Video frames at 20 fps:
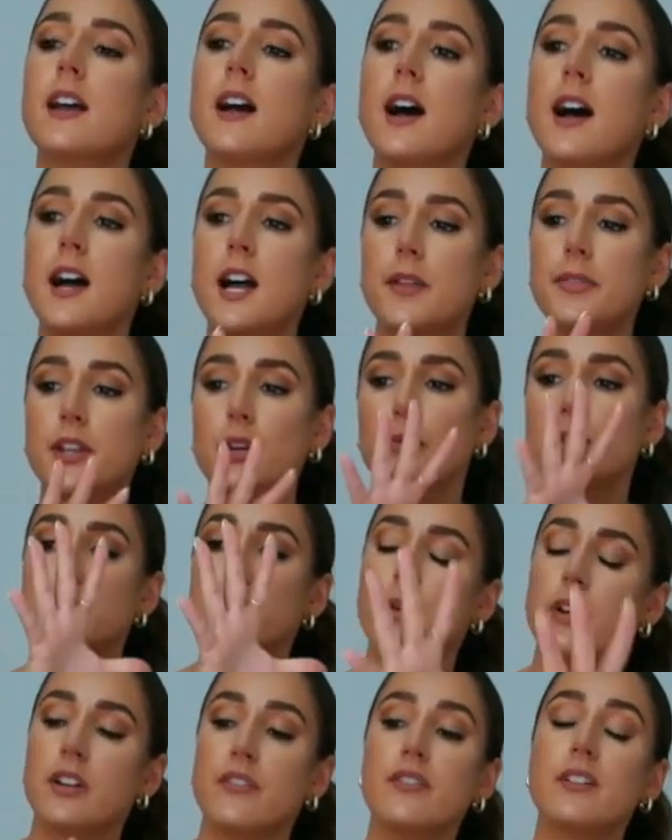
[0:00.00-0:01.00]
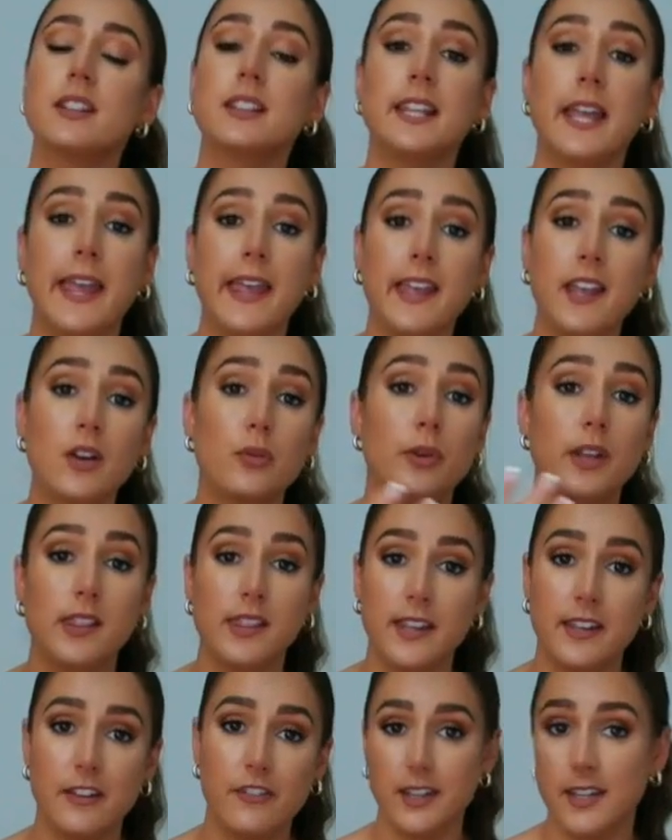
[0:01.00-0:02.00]
There was one of a lake. We
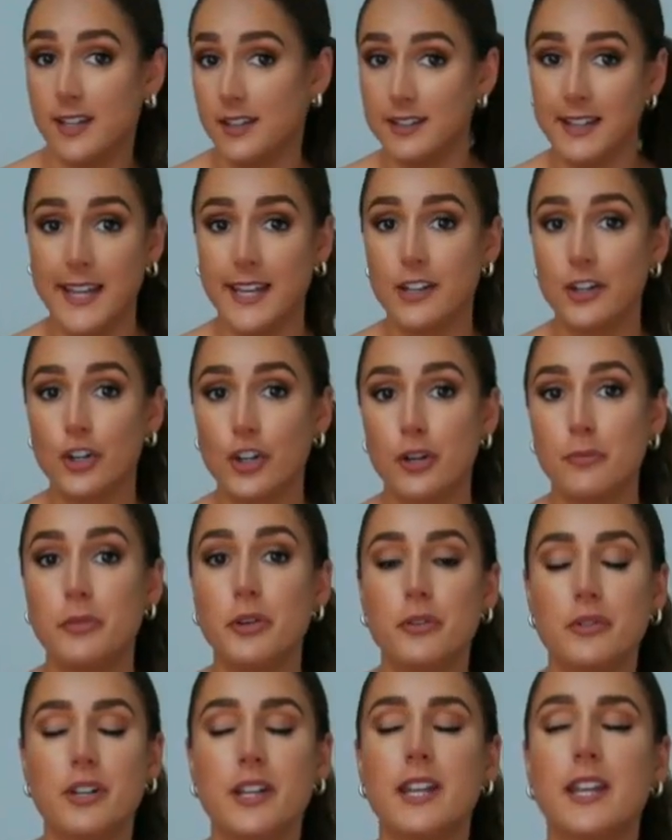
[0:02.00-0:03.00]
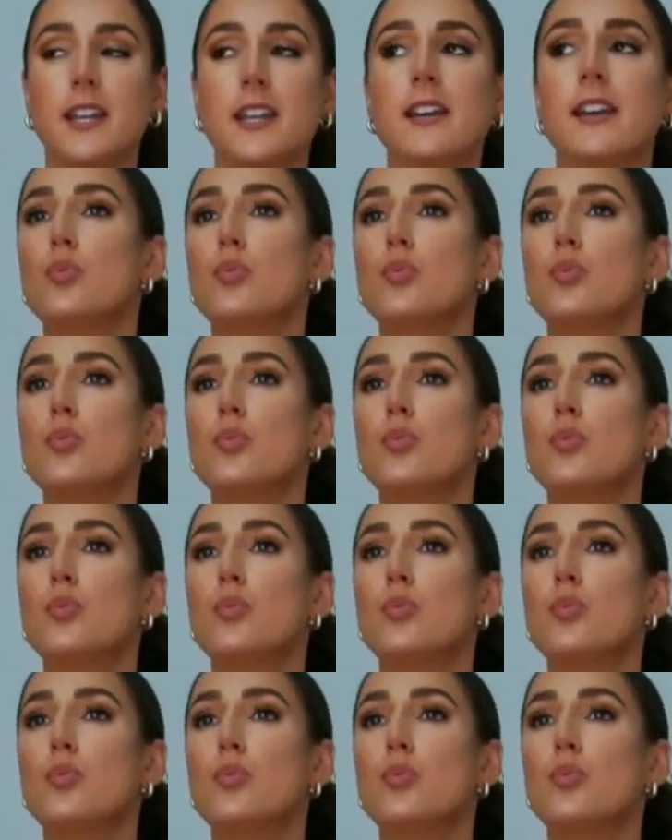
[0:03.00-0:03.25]
live in a lake community.